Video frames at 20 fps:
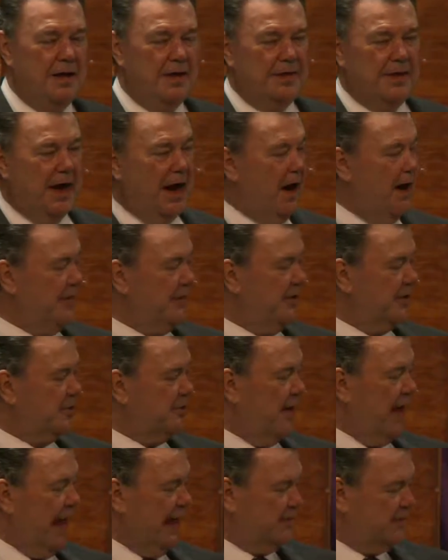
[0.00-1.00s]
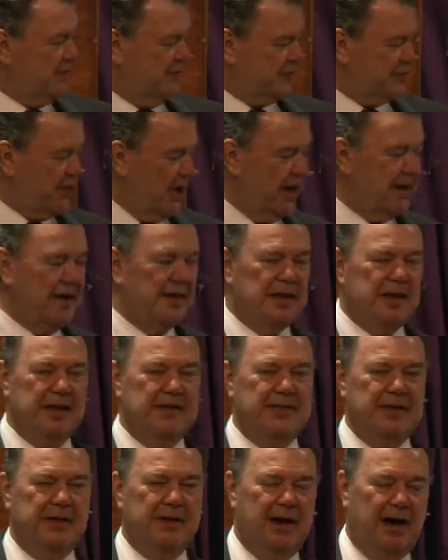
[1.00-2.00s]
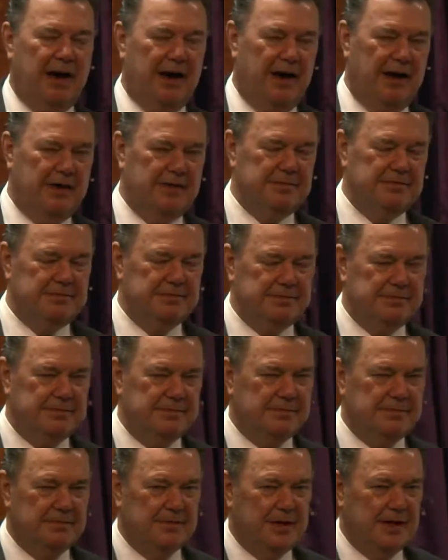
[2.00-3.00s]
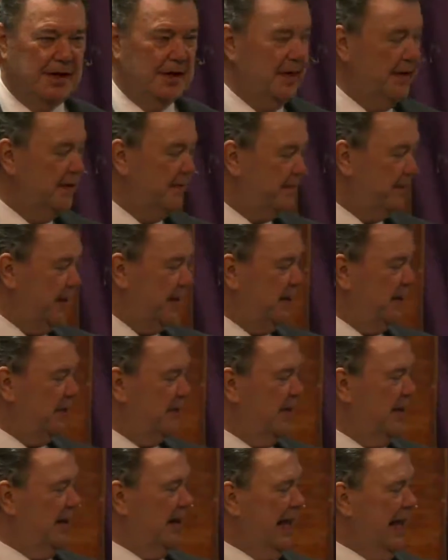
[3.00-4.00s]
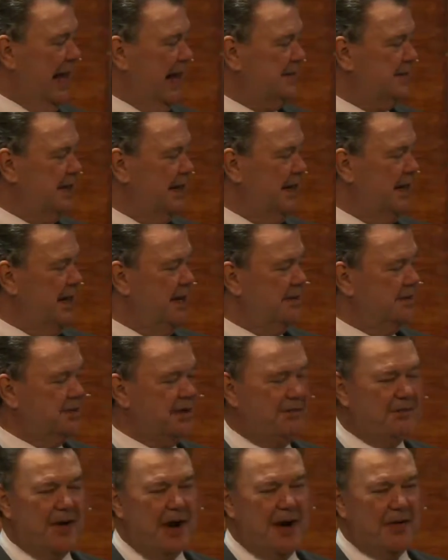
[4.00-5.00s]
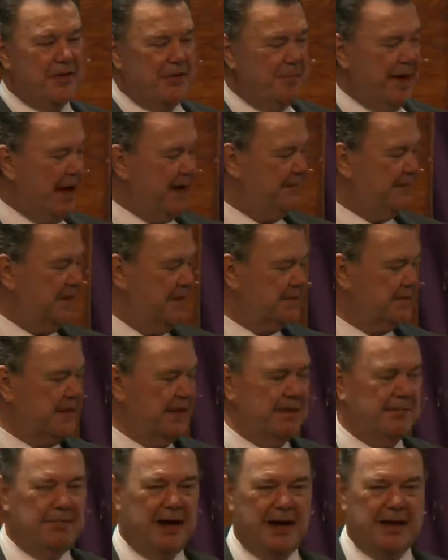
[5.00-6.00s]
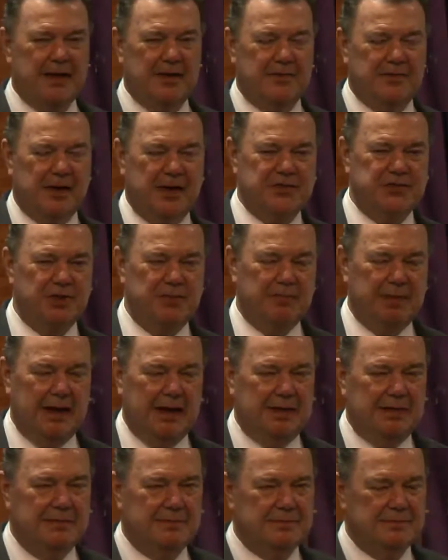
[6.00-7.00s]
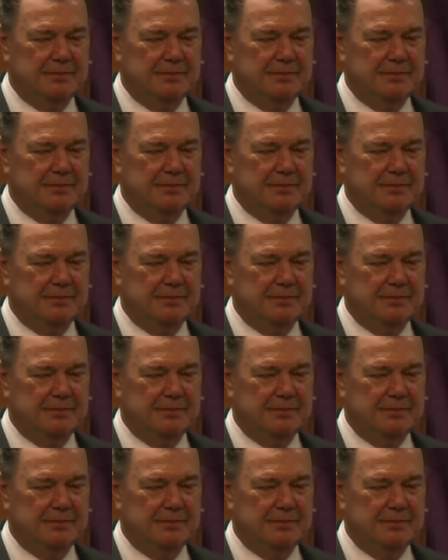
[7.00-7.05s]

Thou art the Christ, the Son of the living God. Peter realized that he is the Father manifest in a body of flesh and blood.